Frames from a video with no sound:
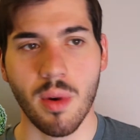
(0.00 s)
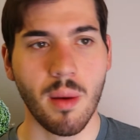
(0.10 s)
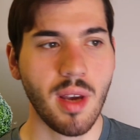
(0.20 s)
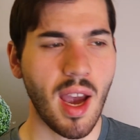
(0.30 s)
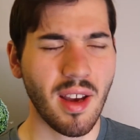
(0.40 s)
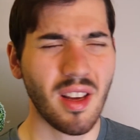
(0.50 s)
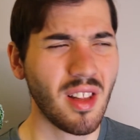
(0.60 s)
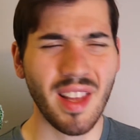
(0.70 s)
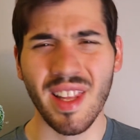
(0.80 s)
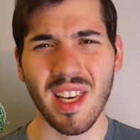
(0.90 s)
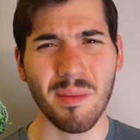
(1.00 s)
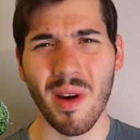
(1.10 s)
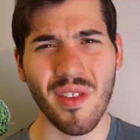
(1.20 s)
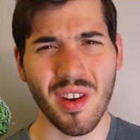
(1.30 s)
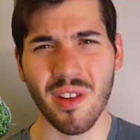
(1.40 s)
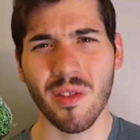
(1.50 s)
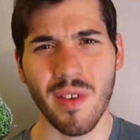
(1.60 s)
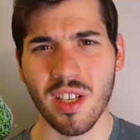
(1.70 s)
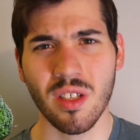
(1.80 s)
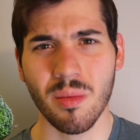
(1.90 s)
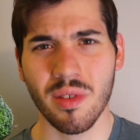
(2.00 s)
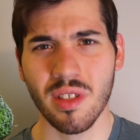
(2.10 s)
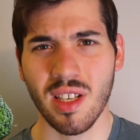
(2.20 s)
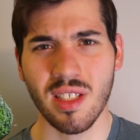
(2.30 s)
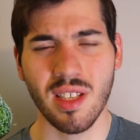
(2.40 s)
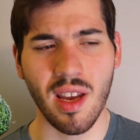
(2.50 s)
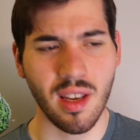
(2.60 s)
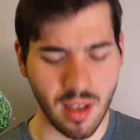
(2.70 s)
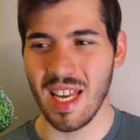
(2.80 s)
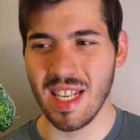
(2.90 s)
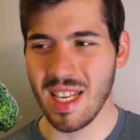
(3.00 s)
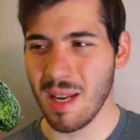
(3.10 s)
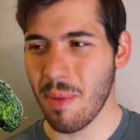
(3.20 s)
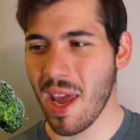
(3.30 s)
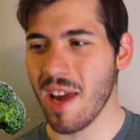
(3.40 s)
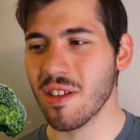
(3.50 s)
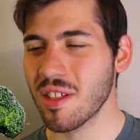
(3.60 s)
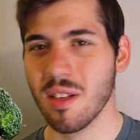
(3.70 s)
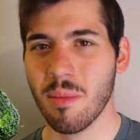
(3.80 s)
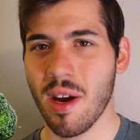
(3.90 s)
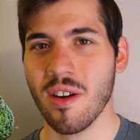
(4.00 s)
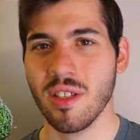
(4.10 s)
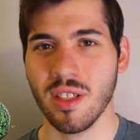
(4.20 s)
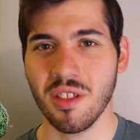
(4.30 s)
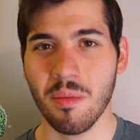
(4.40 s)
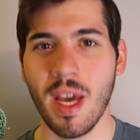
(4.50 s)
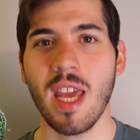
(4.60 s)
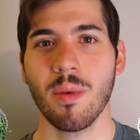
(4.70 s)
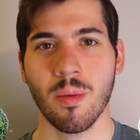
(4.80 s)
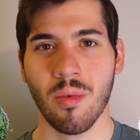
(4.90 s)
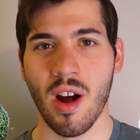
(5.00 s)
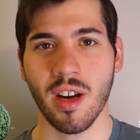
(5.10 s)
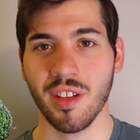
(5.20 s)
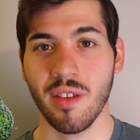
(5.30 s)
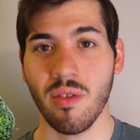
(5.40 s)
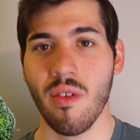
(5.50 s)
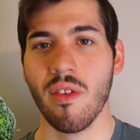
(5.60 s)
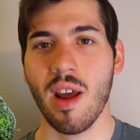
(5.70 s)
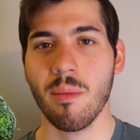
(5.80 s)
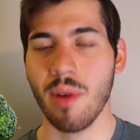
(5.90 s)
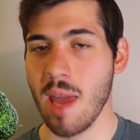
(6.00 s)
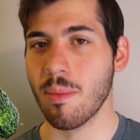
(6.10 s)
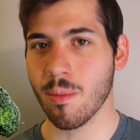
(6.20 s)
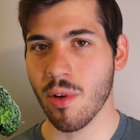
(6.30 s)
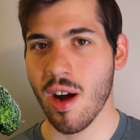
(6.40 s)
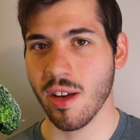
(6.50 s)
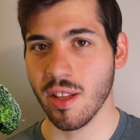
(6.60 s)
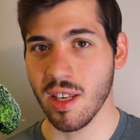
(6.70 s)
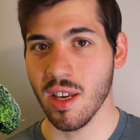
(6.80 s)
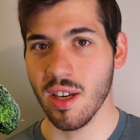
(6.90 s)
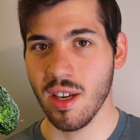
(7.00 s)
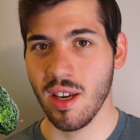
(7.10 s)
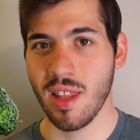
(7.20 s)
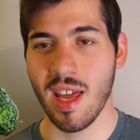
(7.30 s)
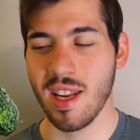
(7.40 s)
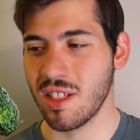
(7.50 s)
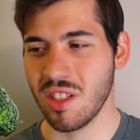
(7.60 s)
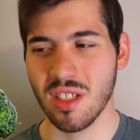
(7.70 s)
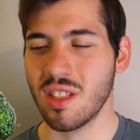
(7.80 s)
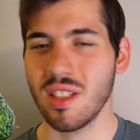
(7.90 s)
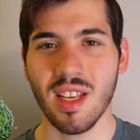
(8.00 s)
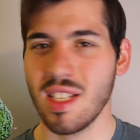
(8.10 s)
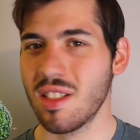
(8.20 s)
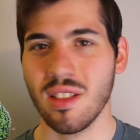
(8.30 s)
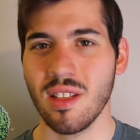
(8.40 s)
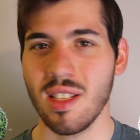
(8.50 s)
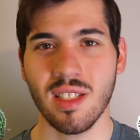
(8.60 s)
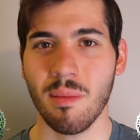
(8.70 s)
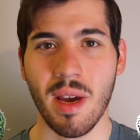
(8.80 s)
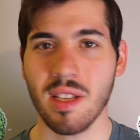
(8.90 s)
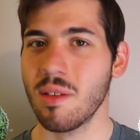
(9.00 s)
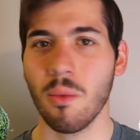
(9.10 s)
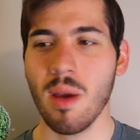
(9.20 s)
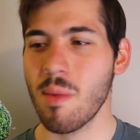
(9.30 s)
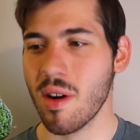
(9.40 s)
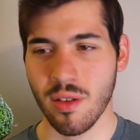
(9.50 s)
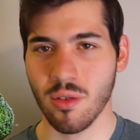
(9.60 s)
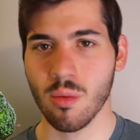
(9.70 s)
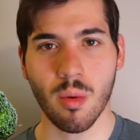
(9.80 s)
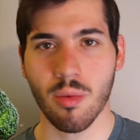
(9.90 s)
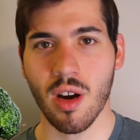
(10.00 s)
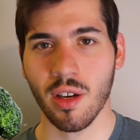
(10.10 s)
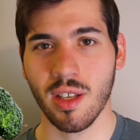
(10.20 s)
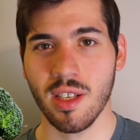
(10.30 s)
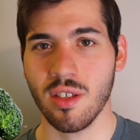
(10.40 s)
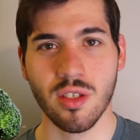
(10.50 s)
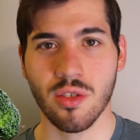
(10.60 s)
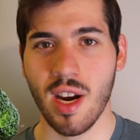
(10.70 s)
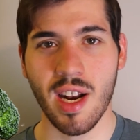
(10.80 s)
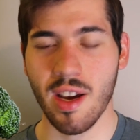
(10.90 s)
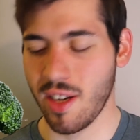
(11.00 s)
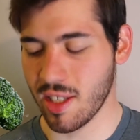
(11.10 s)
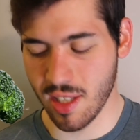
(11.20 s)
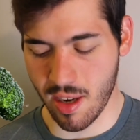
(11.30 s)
Probably, I like it better than other vegetables, I'd say. It pales in comparison to paper broccoli. If you've ever had paper broccoli, that is just it's the best. Way better than normal broccoli. Just try it out next